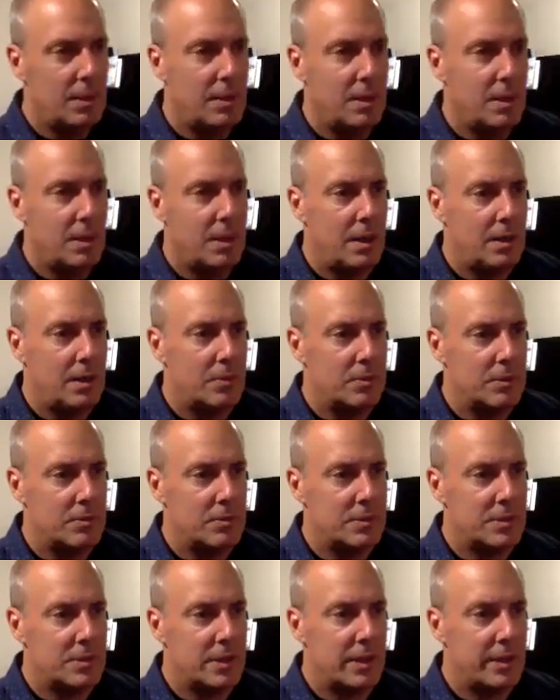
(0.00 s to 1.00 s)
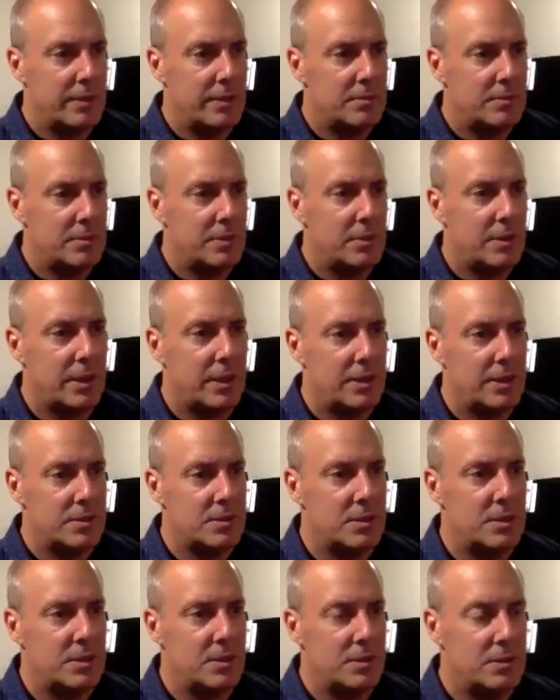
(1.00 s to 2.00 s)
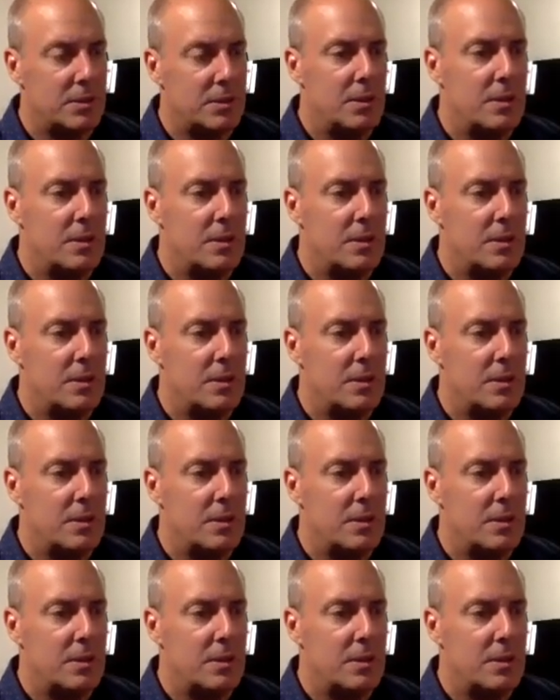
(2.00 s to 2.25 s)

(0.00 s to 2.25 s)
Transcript: Where was I? Okay, so